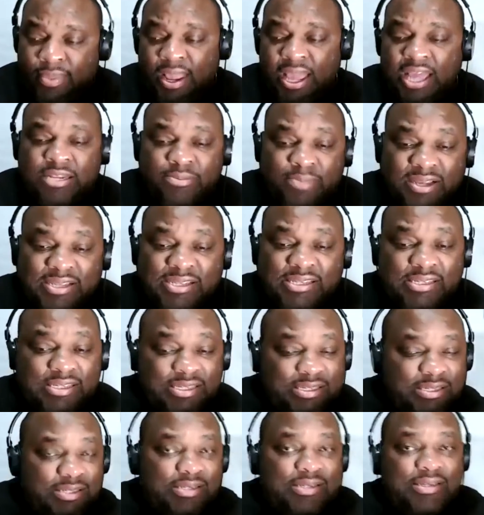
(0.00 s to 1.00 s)
As much
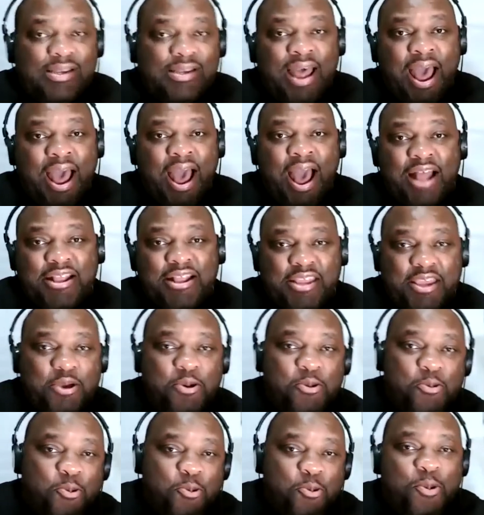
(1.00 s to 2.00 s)
as I
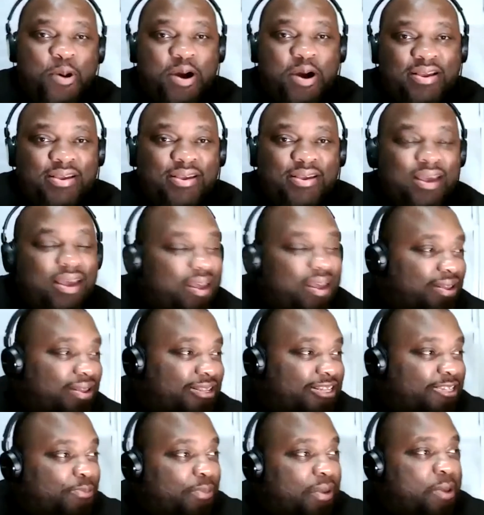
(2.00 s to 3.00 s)
didn't want to
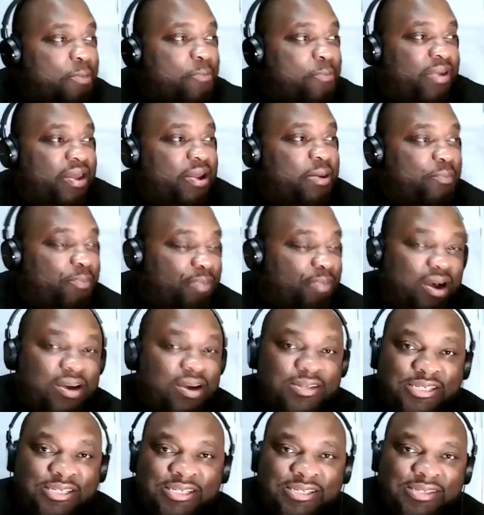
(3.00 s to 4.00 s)
spend big
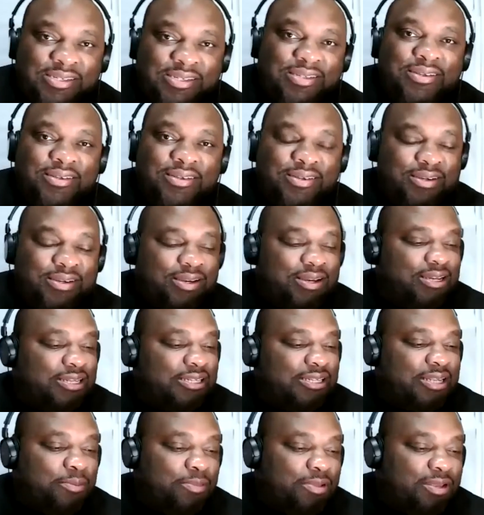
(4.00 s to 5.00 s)
bucks because
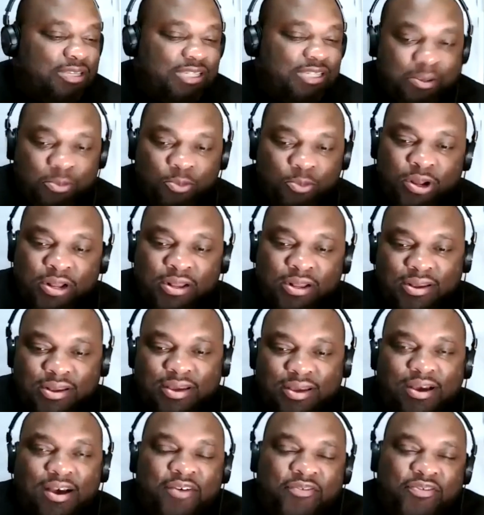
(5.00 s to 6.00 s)
I'm the cheap one
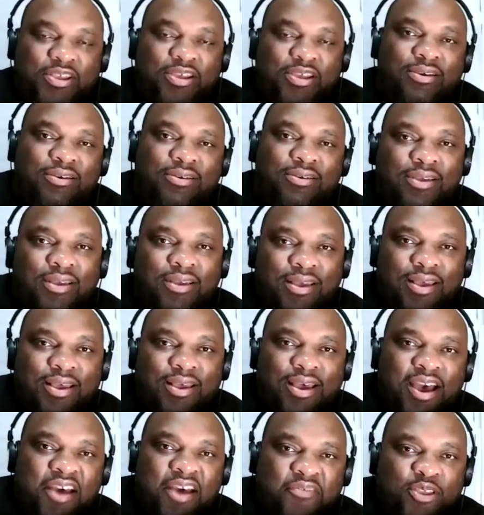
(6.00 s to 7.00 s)
of the
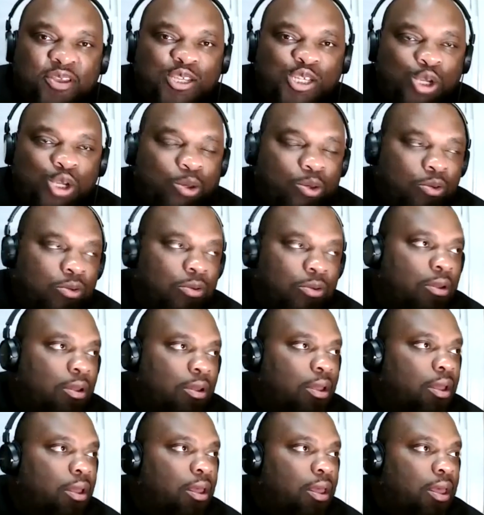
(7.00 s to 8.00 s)
two,
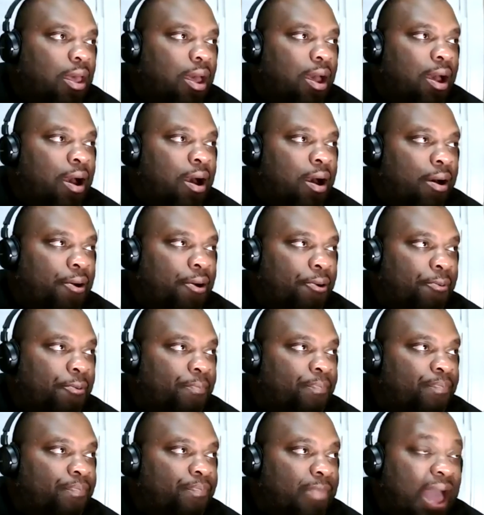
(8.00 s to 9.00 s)
I
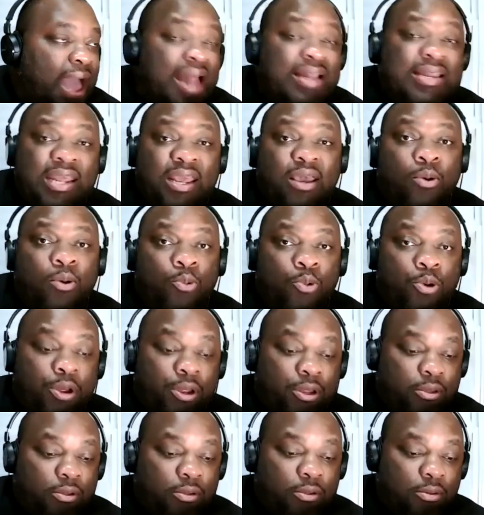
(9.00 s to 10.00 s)
did
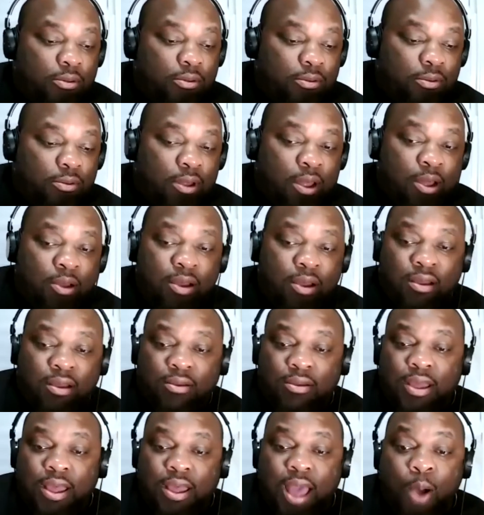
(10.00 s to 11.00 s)
want.
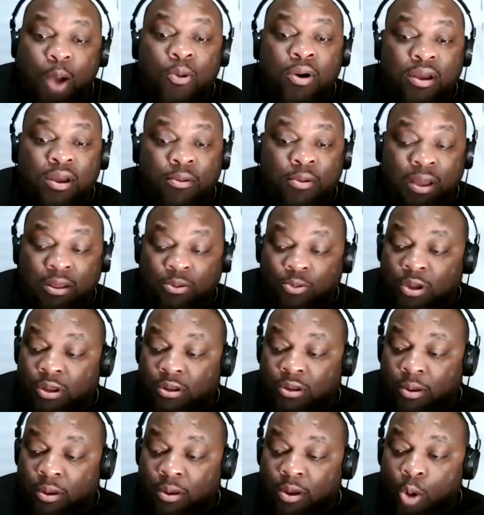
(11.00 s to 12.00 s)
I
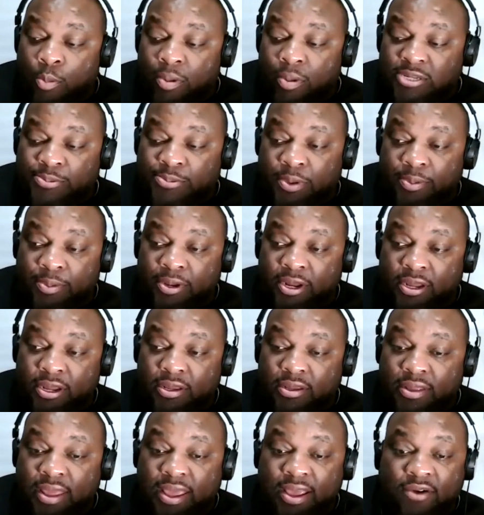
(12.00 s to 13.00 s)
wanted a whole bunch of people there.
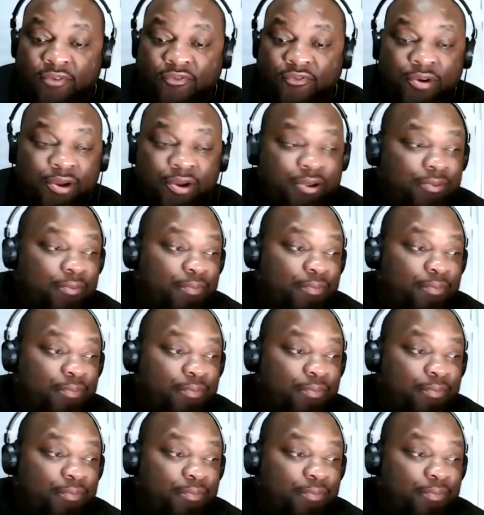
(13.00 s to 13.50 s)
I ain't gonna front.